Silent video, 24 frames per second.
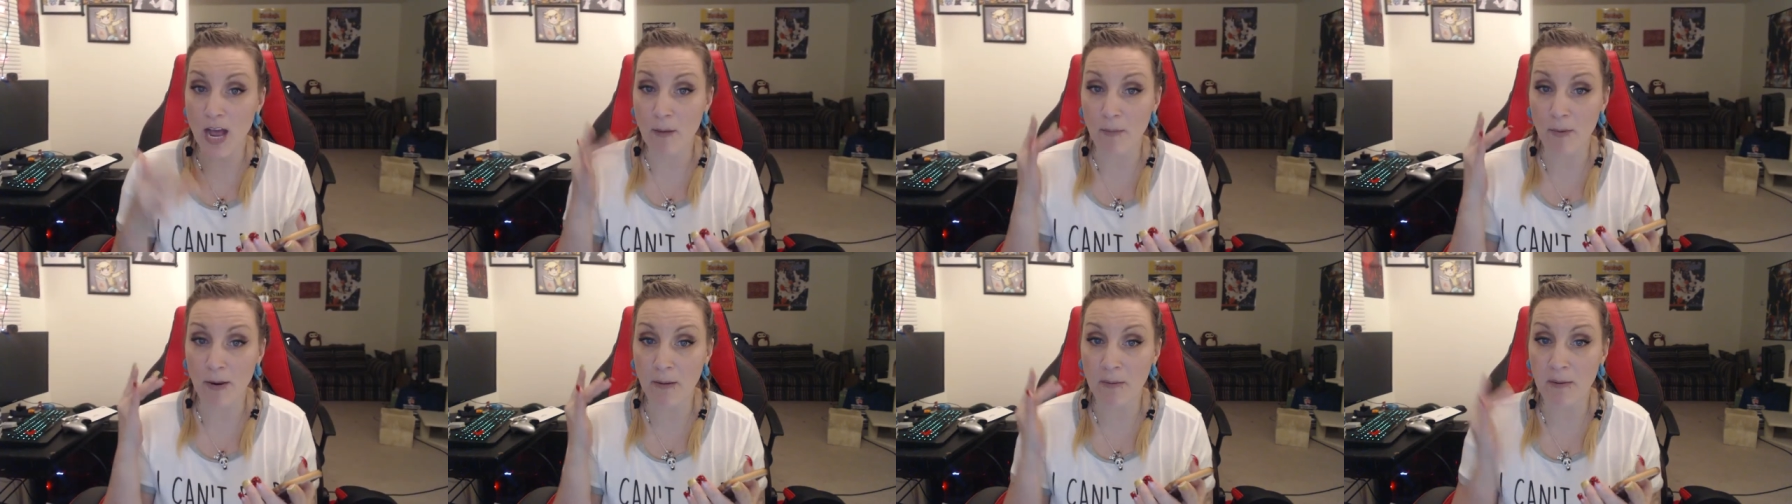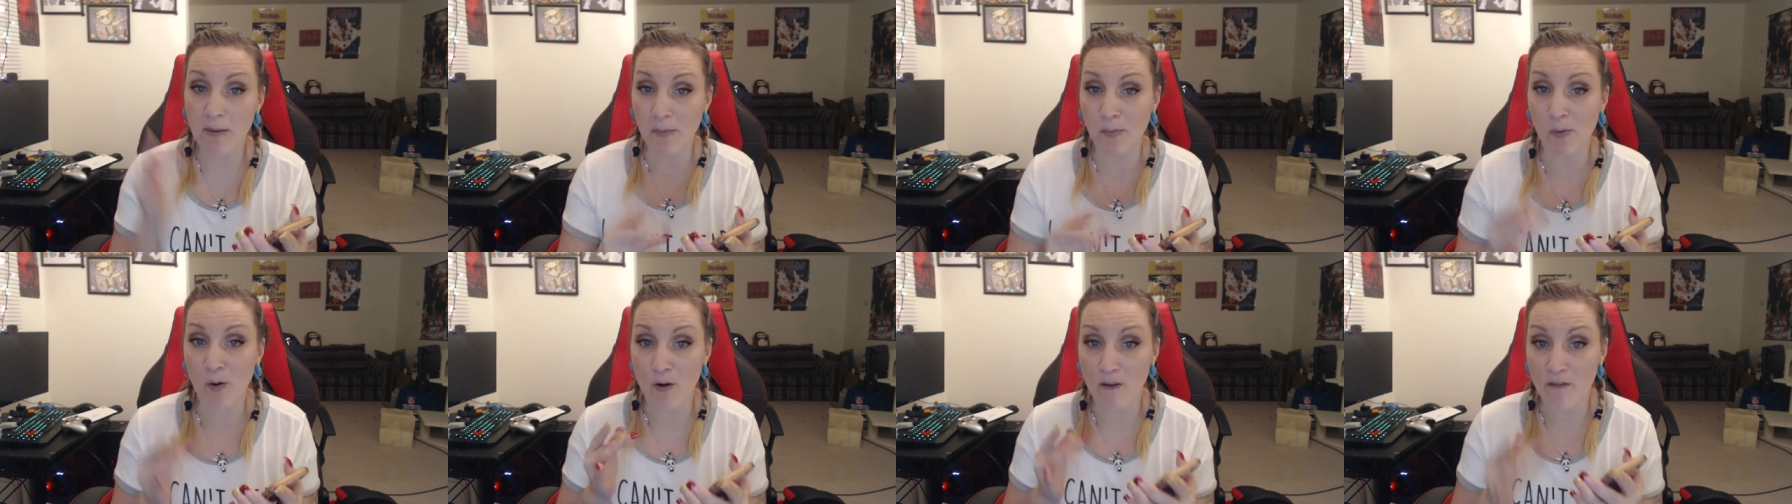how many
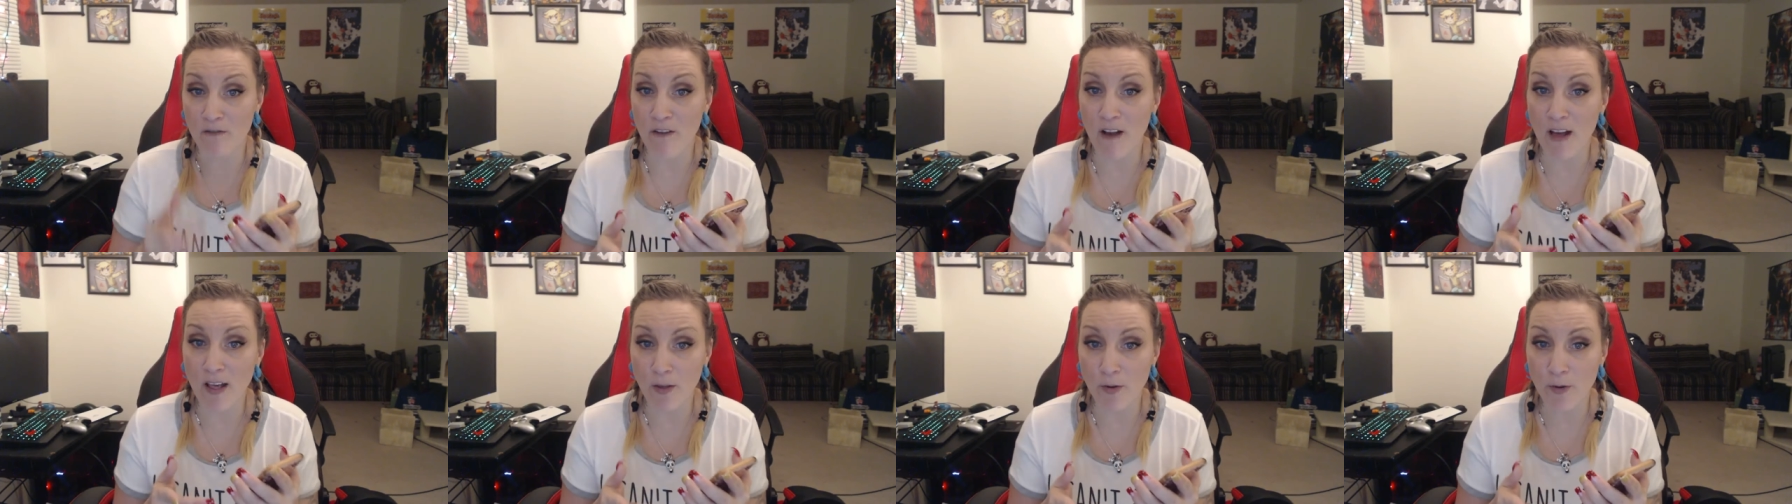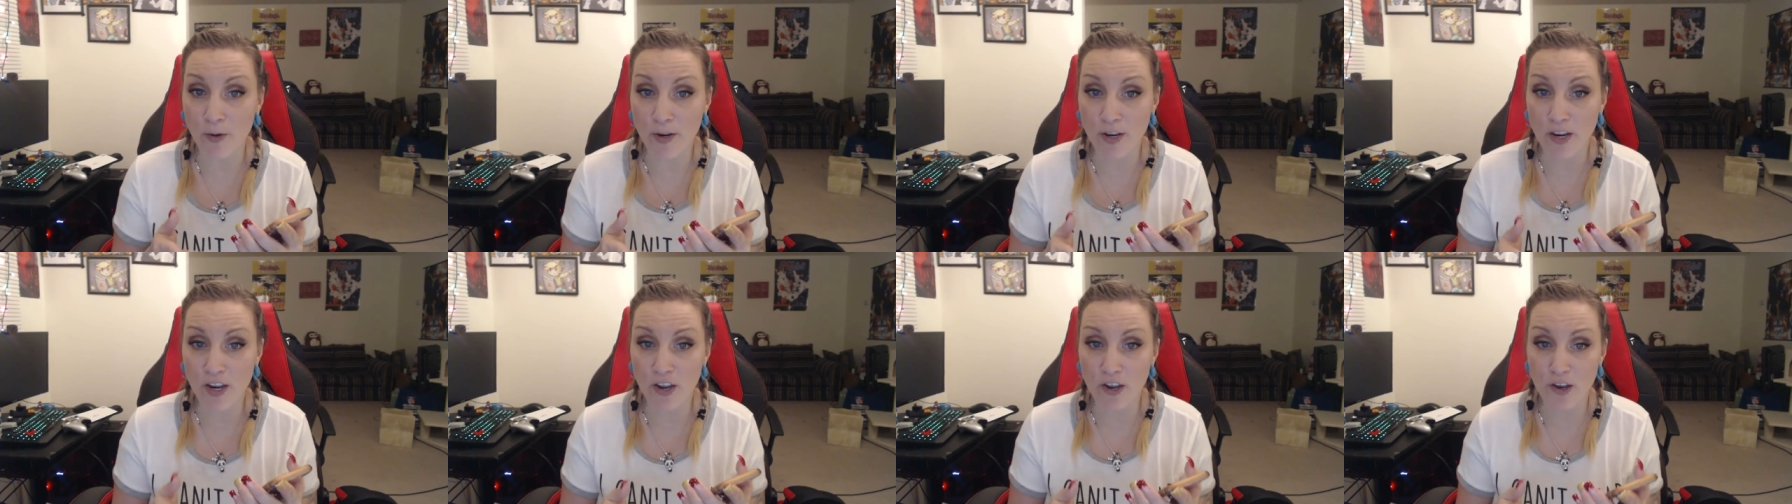people are
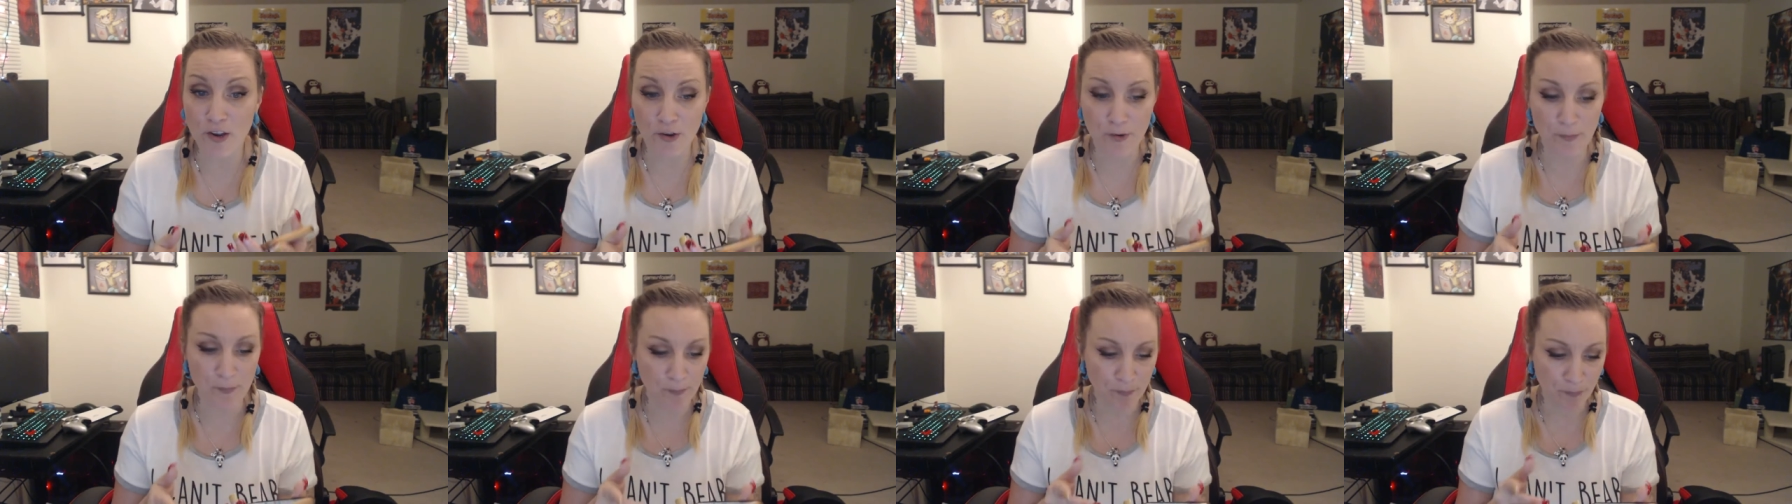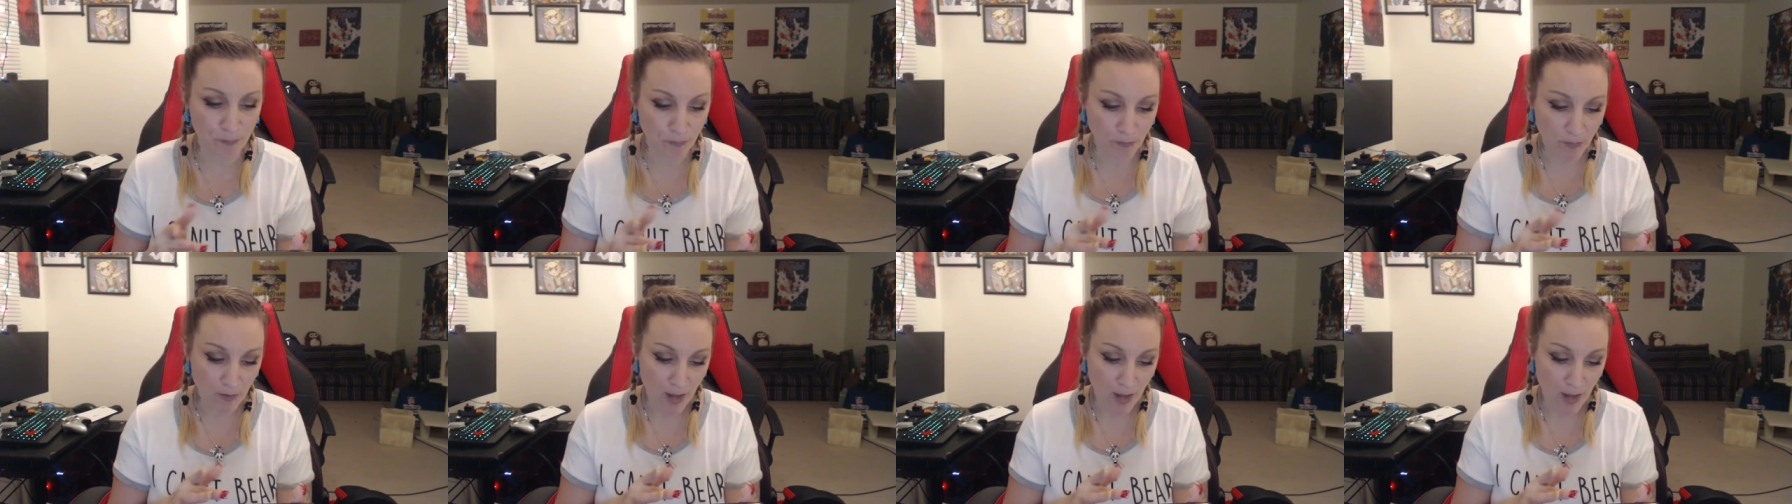following you